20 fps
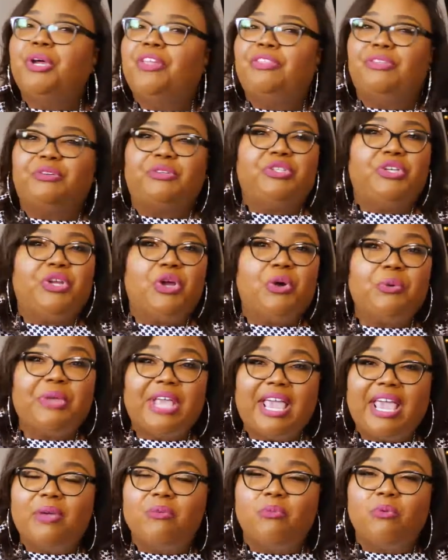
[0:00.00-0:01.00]
There's no
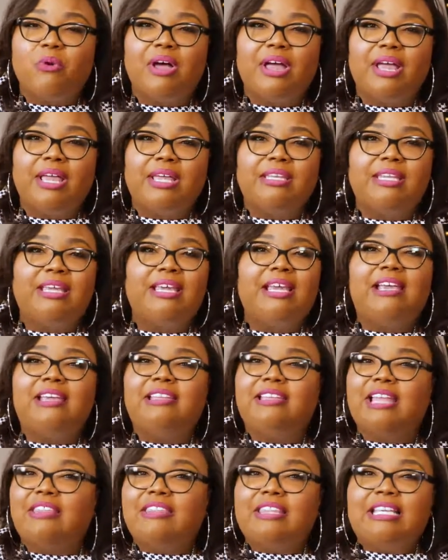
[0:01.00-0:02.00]

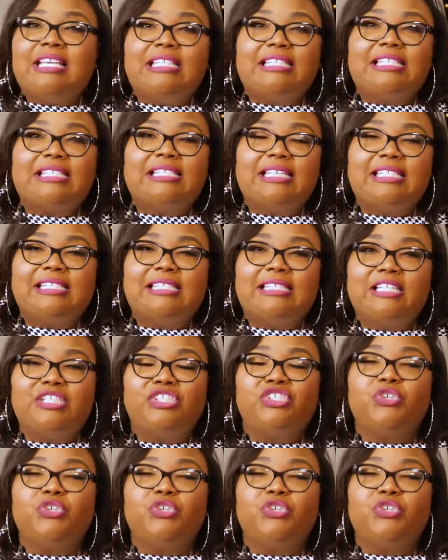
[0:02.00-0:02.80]
K1, nothing is listed.